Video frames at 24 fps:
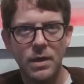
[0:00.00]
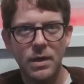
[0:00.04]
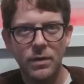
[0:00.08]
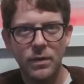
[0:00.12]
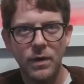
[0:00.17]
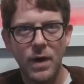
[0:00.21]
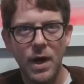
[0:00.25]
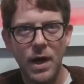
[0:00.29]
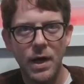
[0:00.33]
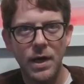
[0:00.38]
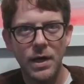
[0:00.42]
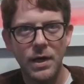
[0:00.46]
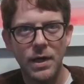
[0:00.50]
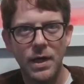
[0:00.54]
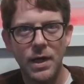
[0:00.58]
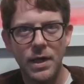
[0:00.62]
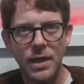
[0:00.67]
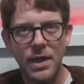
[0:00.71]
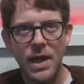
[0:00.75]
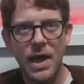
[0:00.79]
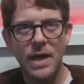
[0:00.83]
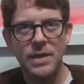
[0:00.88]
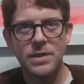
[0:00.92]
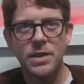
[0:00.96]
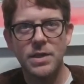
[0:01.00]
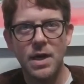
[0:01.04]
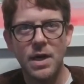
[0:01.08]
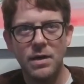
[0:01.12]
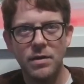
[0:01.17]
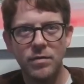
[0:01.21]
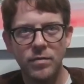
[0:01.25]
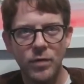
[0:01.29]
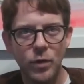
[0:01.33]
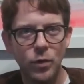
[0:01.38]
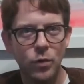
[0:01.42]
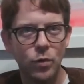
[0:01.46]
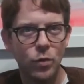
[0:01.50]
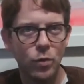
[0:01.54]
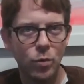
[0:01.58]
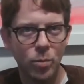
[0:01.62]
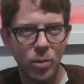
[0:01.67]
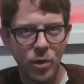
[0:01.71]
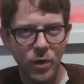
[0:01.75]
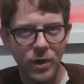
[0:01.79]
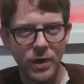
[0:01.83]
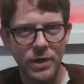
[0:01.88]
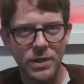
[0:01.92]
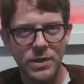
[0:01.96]
right? And that's kind of the
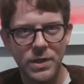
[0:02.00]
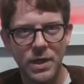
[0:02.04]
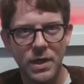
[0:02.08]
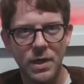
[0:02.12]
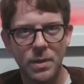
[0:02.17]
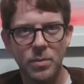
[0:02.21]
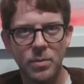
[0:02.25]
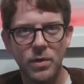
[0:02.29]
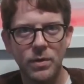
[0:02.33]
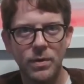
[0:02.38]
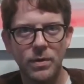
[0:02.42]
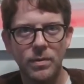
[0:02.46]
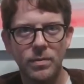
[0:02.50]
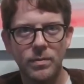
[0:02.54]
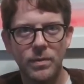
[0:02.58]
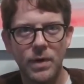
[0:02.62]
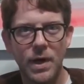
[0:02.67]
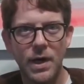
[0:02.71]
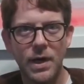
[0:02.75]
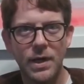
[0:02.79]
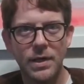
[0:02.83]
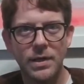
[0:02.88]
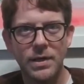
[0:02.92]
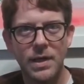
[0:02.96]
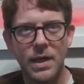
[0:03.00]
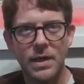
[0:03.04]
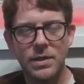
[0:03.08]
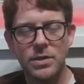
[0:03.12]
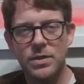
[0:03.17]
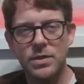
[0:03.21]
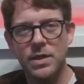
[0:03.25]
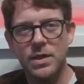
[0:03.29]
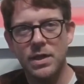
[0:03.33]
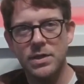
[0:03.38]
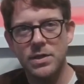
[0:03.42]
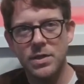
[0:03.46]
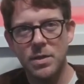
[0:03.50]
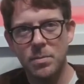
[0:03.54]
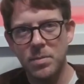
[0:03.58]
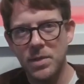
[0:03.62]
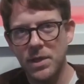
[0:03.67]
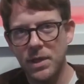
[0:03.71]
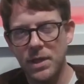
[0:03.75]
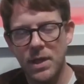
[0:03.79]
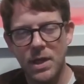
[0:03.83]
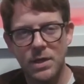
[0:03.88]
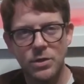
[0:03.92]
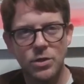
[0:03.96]
Uber example, right? That's
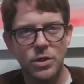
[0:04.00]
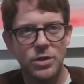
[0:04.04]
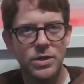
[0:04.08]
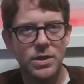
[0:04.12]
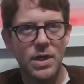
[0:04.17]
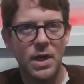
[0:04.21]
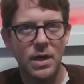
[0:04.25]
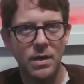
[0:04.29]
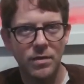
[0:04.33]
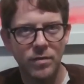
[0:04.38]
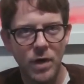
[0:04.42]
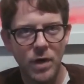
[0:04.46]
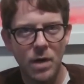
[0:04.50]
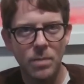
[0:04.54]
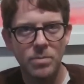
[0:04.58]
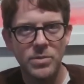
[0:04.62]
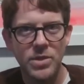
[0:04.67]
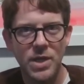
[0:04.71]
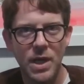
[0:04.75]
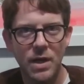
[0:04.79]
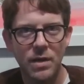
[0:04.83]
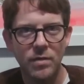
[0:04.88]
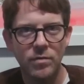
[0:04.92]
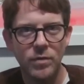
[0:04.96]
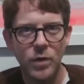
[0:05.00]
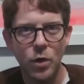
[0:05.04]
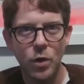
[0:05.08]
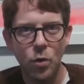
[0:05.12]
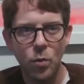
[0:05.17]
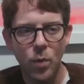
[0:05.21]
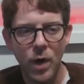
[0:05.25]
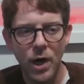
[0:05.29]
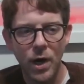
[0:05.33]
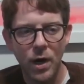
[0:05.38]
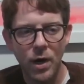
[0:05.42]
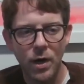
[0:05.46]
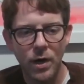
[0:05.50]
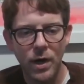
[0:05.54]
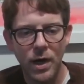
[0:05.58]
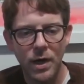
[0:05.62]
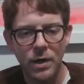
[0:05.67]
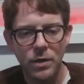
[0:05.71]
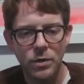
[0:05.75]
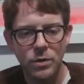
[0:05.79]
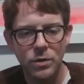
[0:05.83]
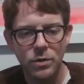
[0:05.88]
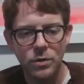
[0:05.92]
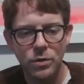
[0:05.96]
something that just kind of comes out of nowhere
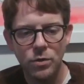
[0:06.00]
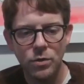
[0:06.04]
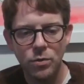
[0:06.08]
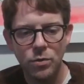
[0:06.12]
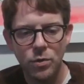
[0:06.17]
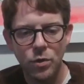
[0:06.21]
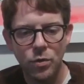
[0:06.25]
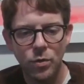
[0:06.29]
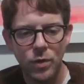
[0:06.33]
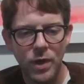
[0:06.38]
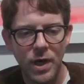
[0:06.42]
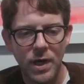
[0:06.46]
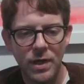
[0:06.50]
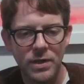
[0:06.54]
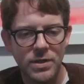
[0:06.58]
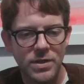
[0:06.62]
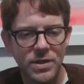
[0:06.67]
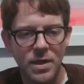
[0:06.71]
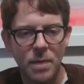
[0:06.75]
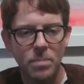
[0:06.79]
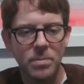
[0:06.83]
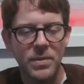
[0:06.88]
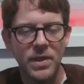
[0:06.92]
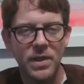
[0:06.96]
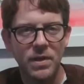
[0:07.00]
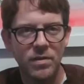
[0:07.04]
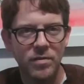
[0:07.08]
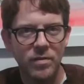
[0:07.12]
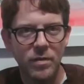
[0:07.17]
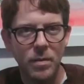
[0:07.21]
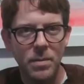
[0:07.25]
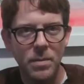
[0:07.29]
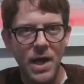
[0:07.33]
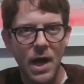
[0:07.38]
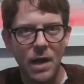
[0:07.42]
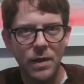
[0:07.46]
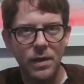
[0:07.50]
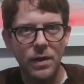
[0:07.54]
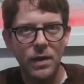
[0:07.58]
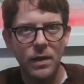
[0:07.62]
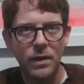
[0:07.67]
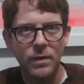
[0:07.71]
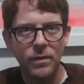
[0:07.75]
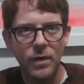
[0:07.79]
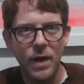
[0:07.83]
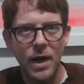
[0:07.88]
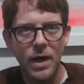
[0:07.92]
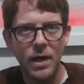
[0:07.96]
and you create something from nothing,
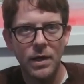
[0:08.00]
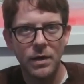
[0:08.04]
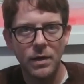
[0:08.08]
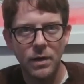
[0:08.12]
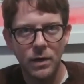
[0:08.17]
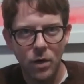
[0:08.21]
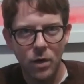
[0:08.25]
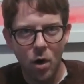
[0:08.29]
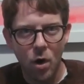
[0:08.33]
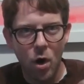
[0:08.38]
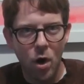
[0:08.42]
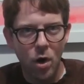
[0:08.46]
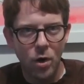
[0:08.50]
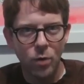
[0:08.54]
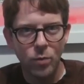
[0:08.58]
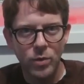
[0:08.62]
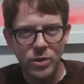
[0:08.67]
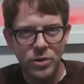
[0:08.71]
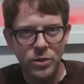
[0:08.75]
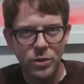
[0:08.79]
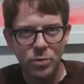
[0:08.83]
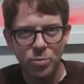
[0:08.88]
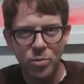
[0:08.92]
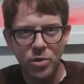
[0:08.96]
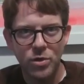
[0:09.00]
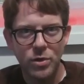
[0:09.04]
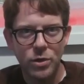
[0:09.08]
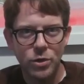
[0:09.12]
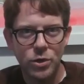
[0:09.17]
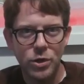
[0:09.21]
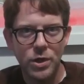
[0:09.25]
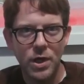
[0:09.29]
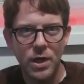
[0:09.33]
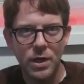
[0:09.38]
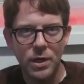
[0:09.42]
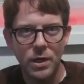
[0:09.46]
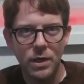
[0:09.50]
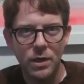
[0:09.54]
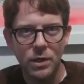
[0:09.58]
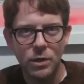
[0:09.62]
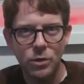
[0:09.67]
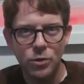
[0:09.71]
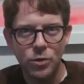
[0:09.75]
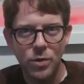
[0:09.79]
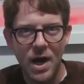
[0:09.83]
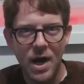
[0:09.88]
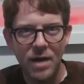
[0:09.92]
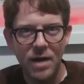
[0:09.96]
right? A car was depreciating in a
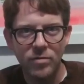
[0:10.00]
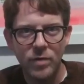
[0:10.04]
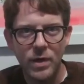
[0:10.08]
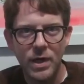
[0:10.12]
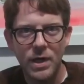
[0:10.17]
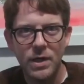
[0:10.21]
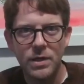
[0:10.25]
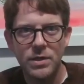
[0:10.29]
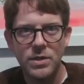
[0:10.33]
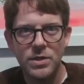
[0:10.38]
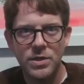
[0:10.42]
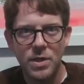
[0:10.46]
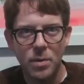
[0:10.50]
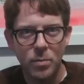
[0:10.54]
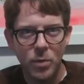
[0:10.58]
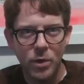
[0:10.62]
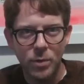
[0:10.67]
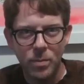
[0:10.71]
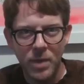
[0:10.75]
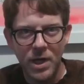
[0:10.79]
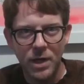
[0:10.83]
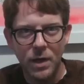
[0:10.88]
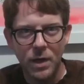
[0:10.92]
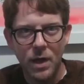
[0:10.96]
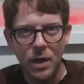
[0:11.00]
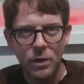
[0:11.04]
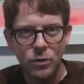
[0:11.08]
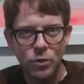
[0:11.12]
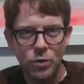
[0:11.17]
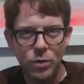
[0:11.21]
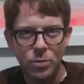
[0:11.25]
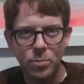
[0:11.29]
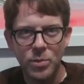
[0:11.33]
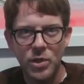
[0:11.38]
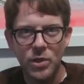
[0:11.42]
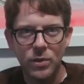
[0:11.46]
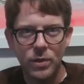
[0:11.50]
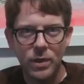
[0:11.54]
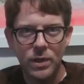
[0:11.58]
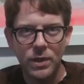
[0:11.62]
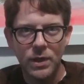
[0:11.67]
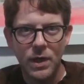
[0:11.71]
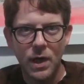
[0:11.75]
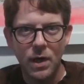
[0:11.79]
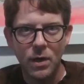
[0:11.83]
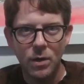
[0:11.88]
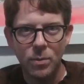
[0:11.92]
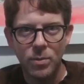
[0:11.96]
driveway and someone made $100 billion
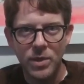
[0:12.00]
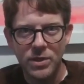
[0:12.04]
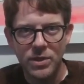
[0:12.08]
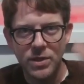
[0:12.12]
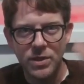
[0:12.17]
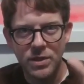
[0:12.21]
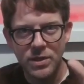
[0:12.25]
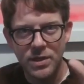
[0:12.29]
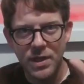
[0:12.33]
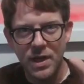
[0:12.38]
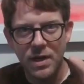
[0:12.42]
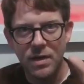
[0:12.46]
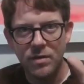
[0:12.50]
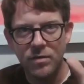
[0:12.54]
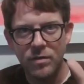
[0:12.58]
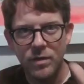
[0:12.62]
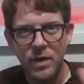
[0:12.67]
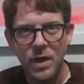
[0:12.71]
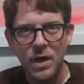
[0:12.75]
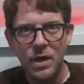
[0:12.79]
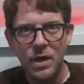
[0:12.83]
business out of